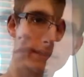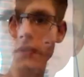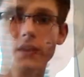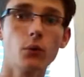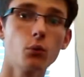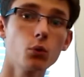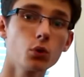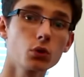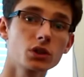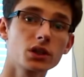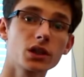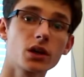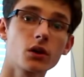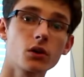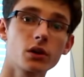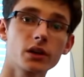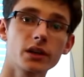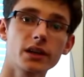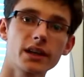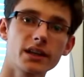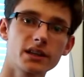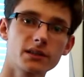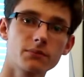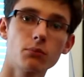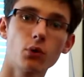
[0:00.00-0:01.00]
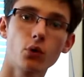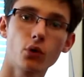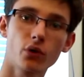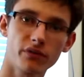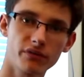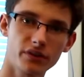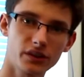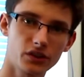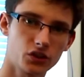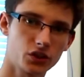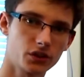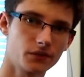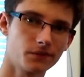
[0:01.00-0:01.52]
Now water cooling is more
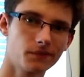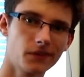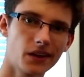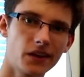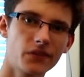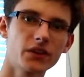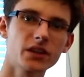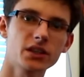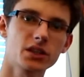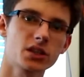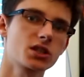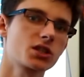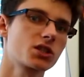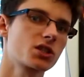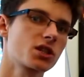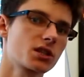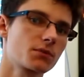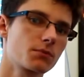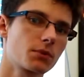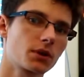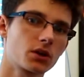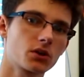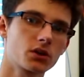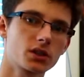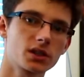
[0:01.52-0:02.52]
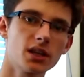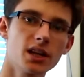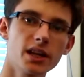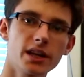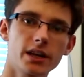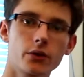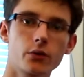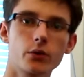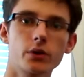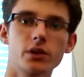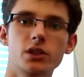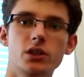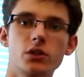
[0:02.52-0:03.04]
efficient and this is just because liquids